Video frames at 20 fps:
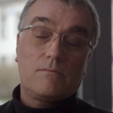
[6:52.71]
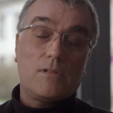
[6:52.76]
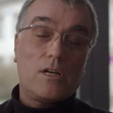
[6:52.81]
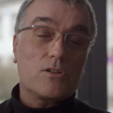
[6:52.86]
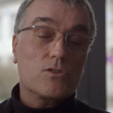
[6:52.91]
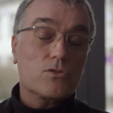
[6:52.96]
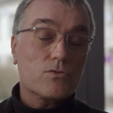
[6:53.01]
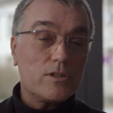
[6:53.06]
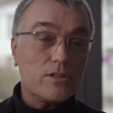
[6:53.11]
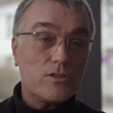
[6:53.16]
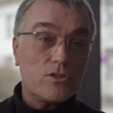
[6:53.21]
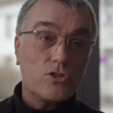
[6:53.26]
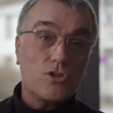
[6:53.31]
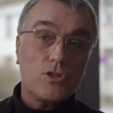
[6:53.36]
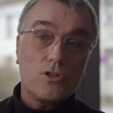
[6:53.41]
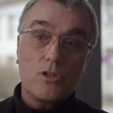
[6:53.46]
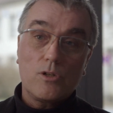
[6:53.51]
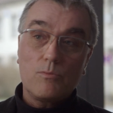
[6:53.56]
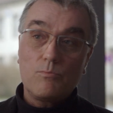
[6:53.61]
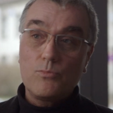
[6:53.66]
a
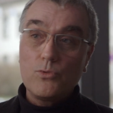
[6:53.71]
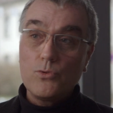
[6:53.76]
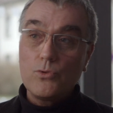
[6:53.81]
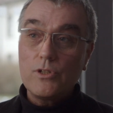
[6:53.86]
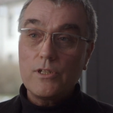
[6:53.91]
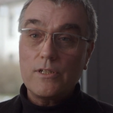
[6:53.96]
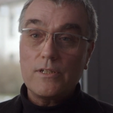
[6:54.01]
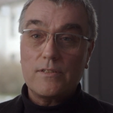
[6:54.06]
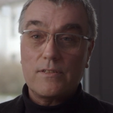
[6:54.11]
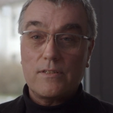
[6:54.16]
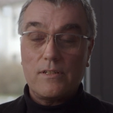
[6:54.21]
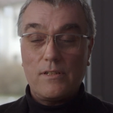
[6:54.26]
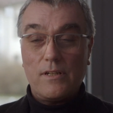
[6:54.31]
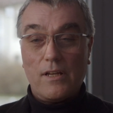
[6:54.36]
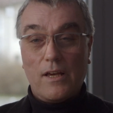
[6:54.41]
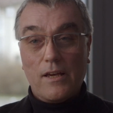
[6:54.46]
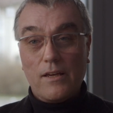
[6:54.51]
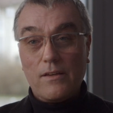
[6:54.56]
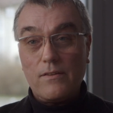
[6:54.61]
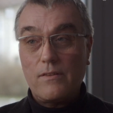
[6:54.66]
Christian, a Buddhist,
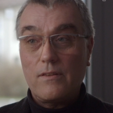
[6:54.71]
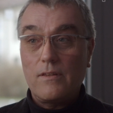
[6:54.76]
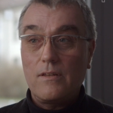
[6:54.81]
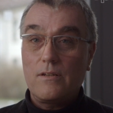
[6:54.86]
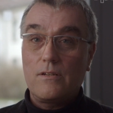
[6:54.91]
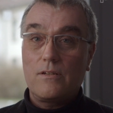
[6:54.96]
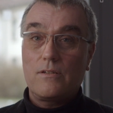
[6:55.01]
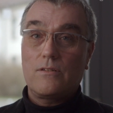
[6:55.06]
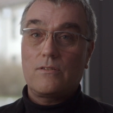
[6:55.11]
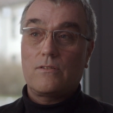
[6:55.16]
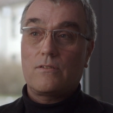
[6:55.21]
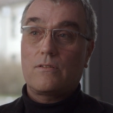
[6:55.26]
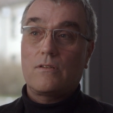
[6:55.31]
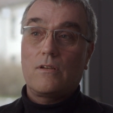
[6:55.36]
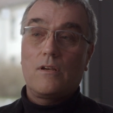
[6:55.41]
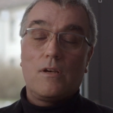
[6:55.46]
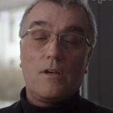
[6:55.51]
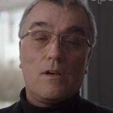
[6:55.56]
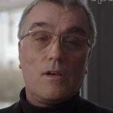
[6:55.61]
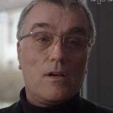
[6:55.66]
an atheist,